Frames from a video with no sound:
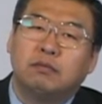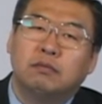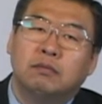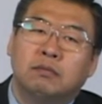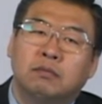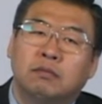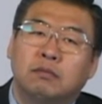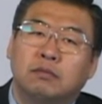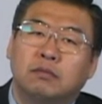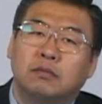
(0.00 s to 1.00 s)
One
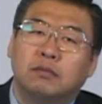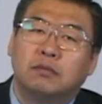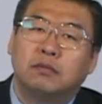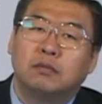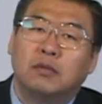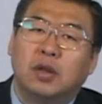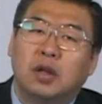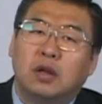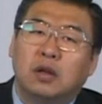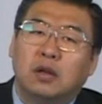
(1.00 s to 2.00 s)
man fell
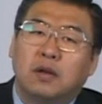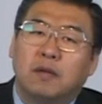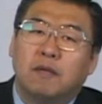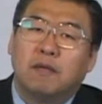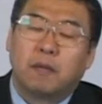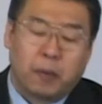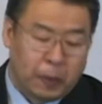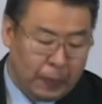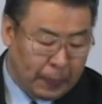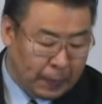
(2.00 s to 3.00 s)
because the
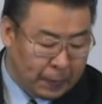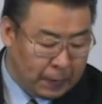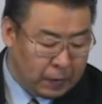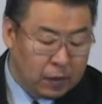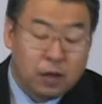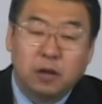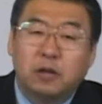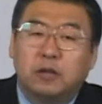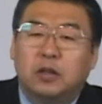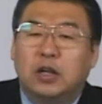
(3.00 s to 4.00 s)
other struck
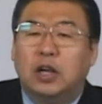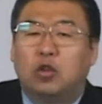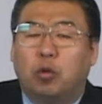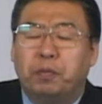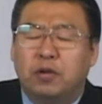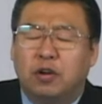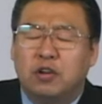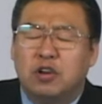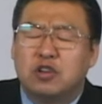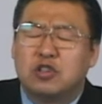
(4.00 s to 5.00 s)
him with a
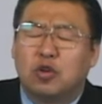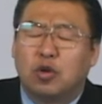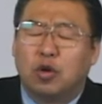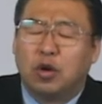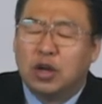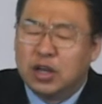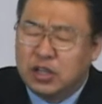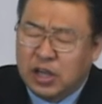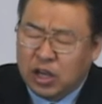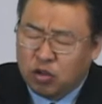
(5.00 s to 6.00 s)
stone
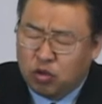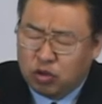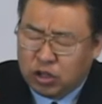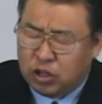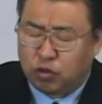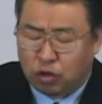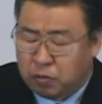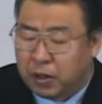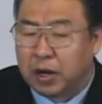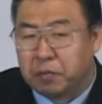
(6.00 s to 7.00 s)
or with his
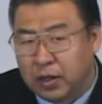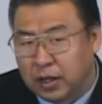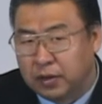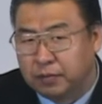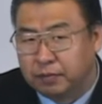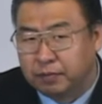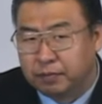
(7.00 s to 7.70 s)
fist.